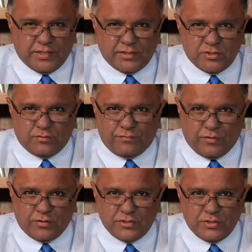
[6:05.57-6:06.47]
answer
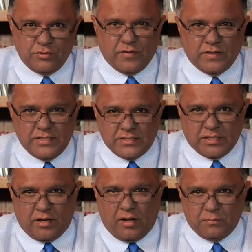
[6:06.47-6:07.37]
first, you've at least
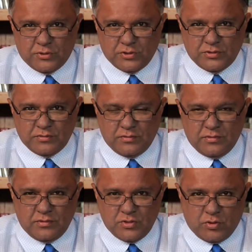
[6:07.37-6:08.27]
accomplished
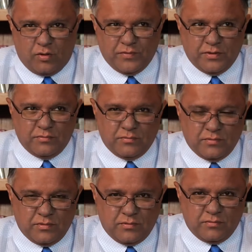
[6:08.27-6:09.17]
solving
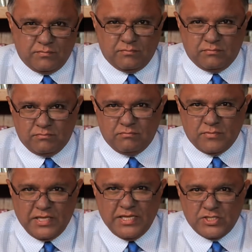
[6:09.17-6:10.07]

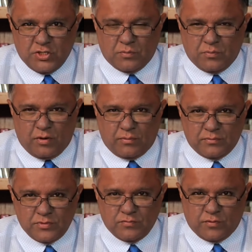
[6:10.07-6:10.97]
the easier
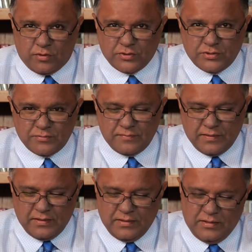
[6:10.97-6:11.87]
problems first.
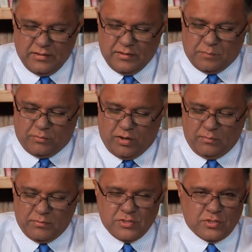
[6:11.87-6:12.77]
The problem